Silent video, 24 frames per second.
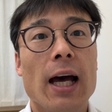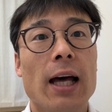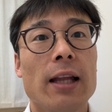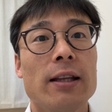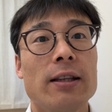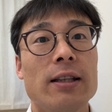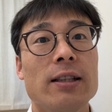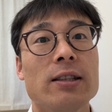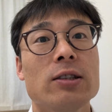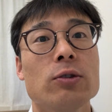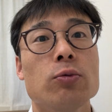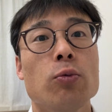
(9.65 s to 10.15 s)

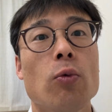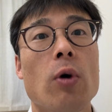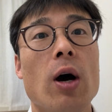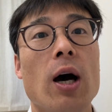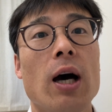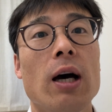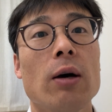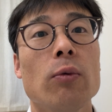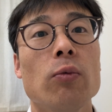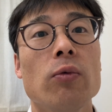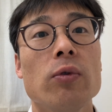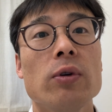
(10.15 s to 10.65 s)
This
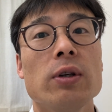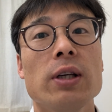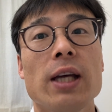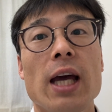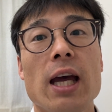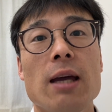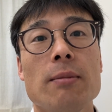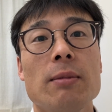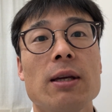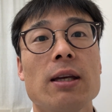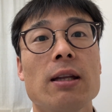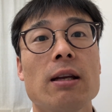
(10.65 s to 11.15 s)
one
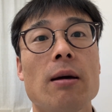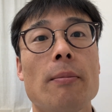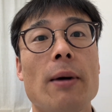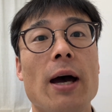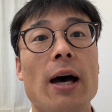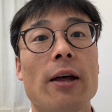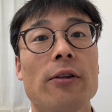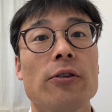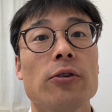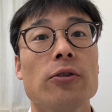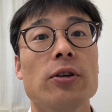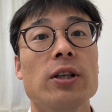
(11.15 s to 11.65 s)
came in
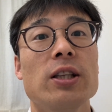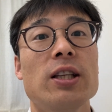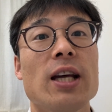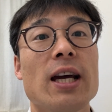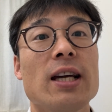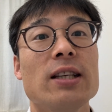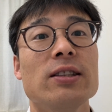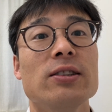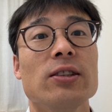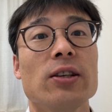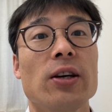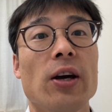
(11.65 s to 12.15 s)
about 3
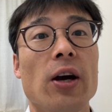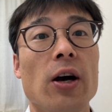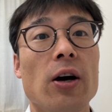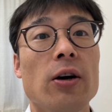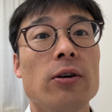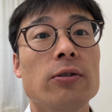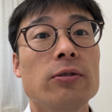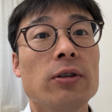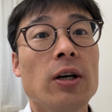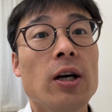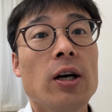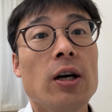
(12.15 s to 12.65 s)
days
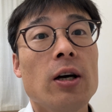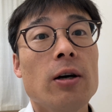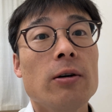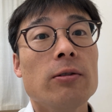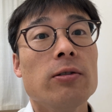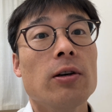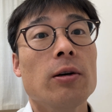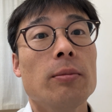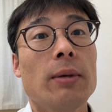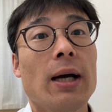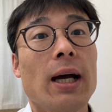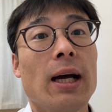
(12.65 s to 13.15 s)
ago
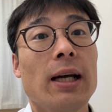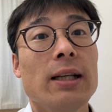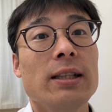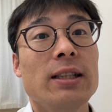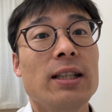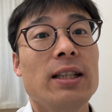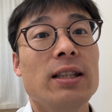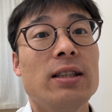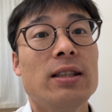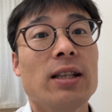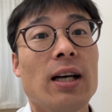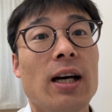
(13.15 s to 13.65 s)
from
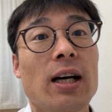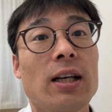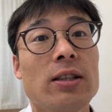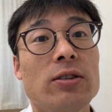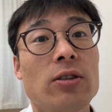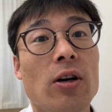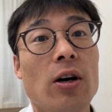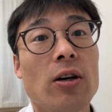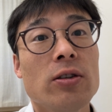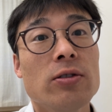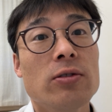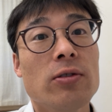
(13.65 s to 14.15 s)
Anita
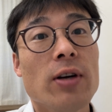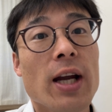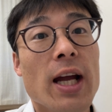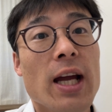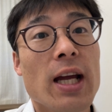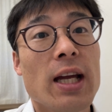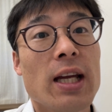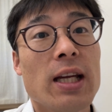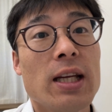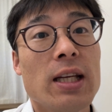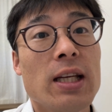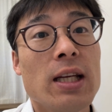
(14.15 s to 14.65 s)

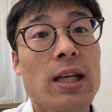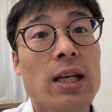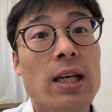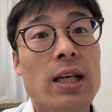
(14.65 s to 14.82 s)
Dongray